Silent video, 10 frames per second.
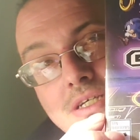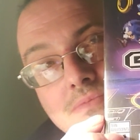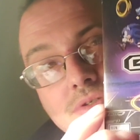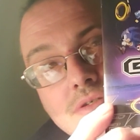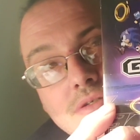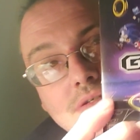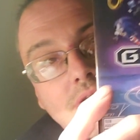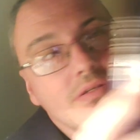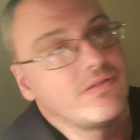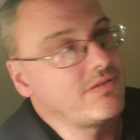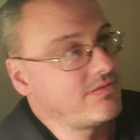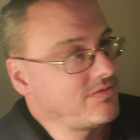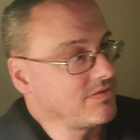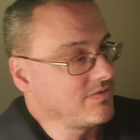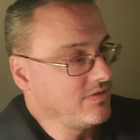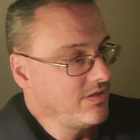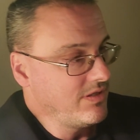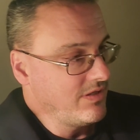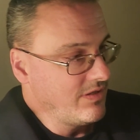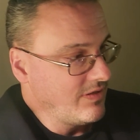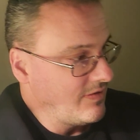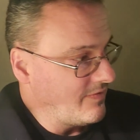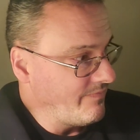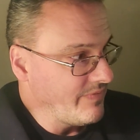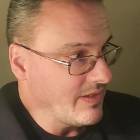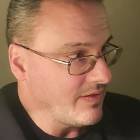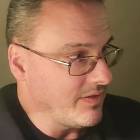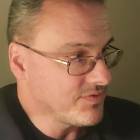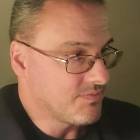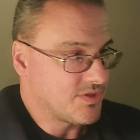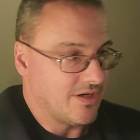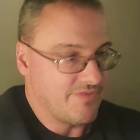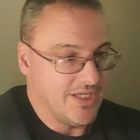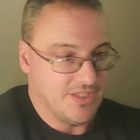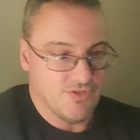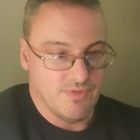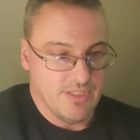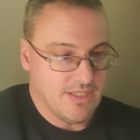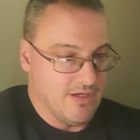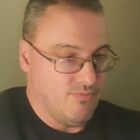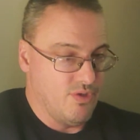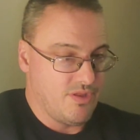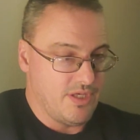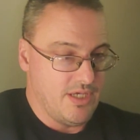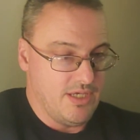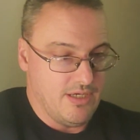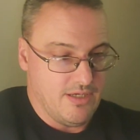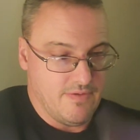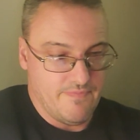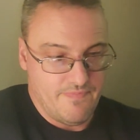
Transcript: games. So awesome stuff. And this one did come with a uh,